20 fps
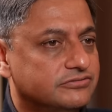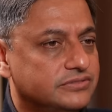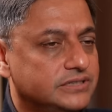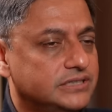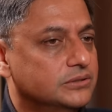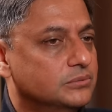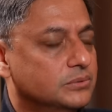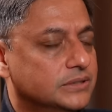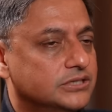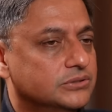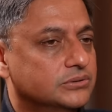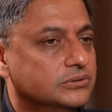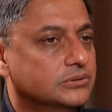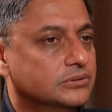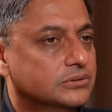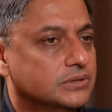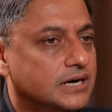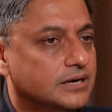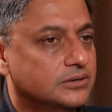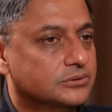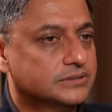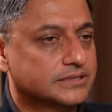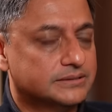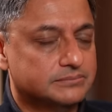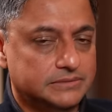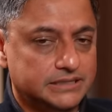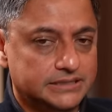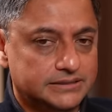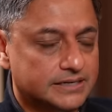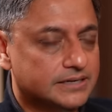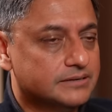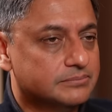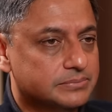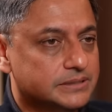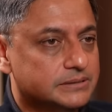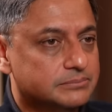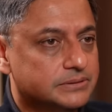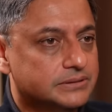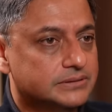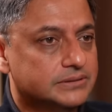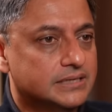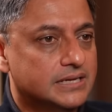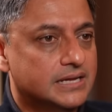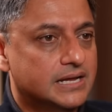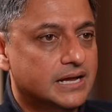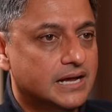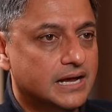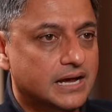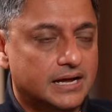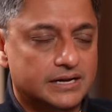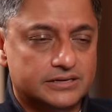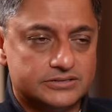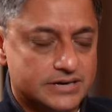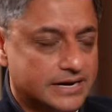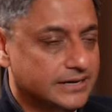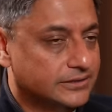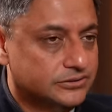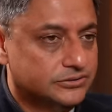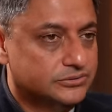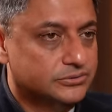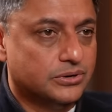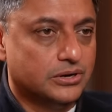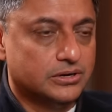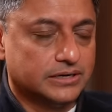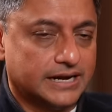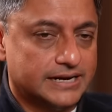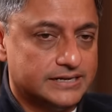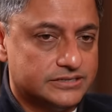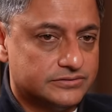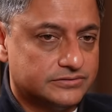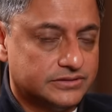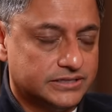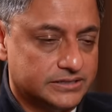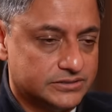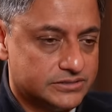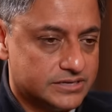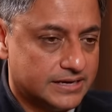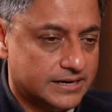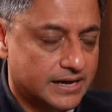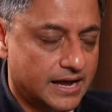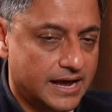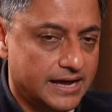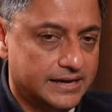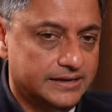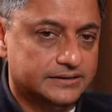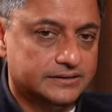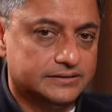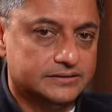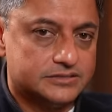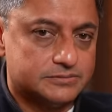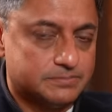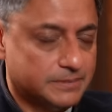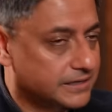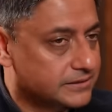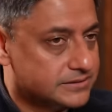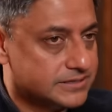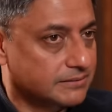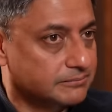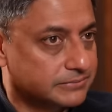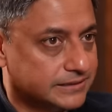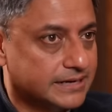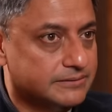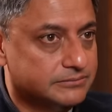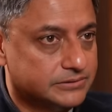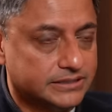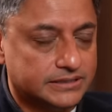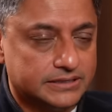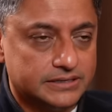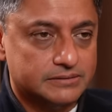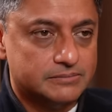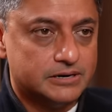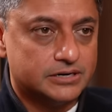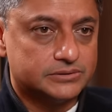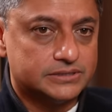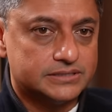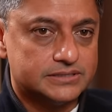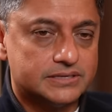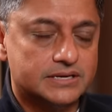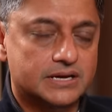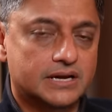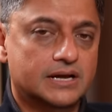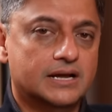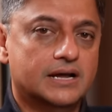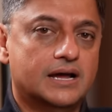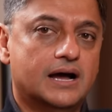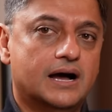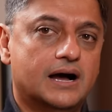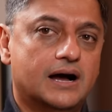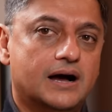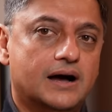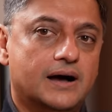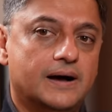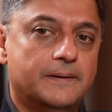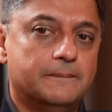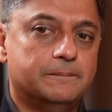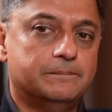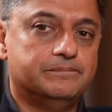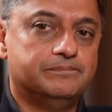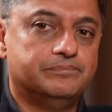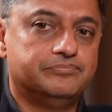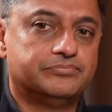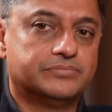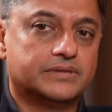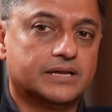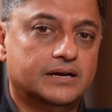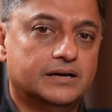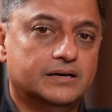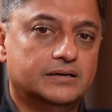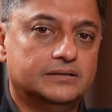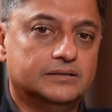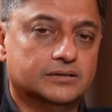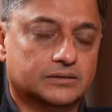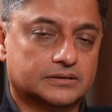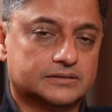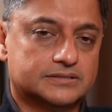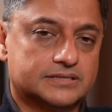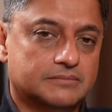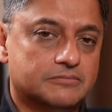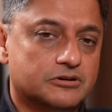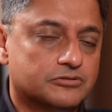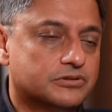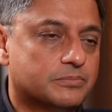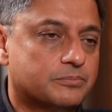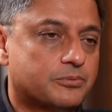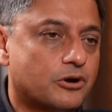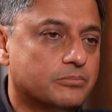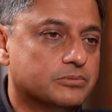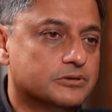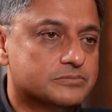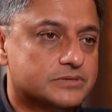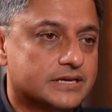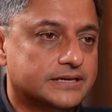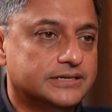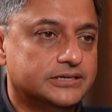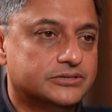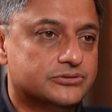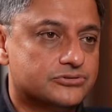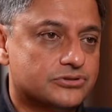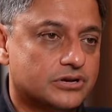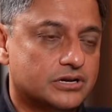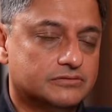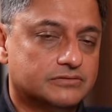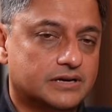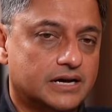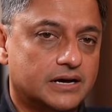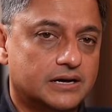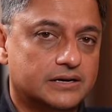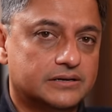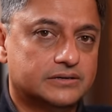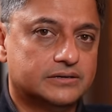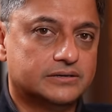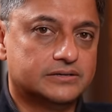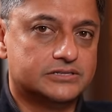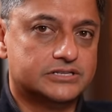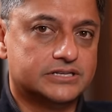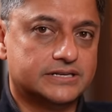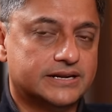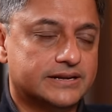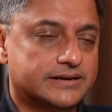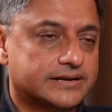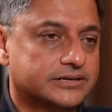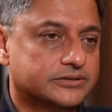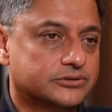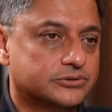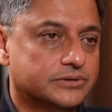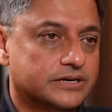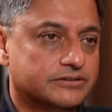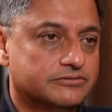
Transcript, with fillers: feel when you go out and meet young people uh, trying to do all kinds of things. And I spent some time thinking about it um, look, some of the problems I need to solve are generic to